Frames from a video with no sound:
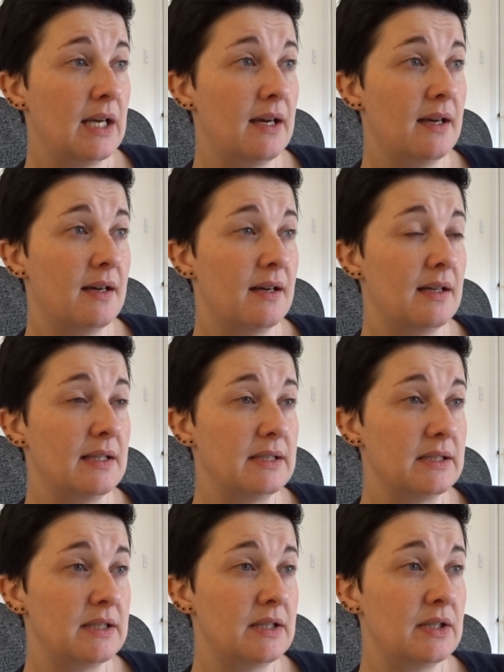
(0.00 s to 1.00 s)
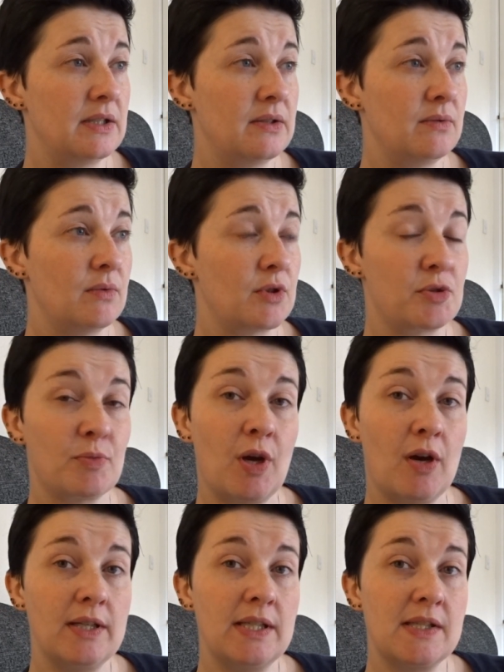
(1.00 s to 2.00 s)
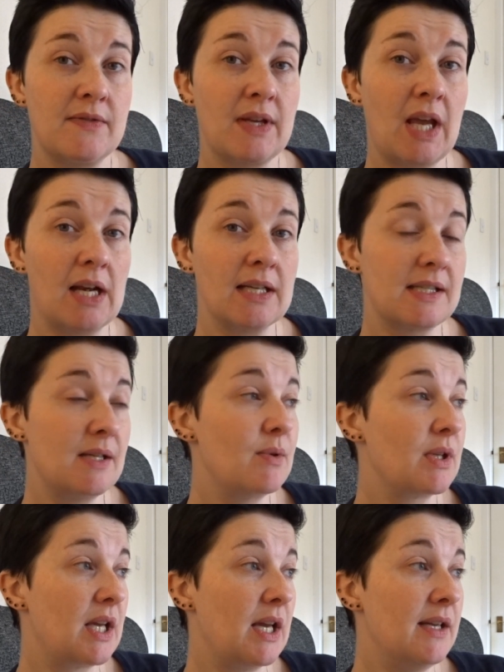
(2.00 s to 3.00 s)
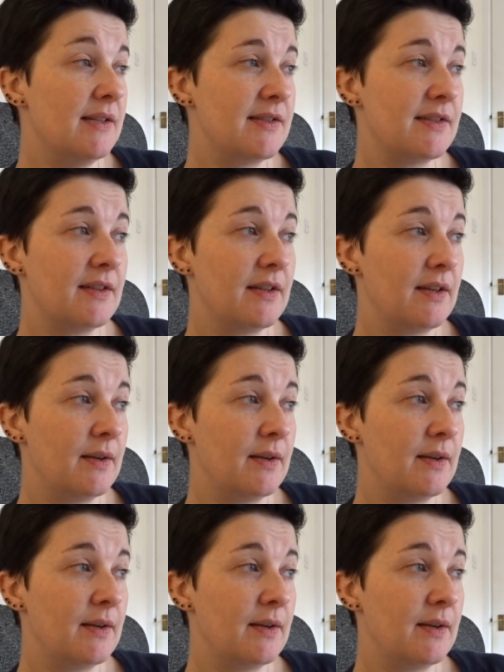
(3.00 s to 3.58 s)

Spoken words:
and watched Guardians of the Galaxy with the kids.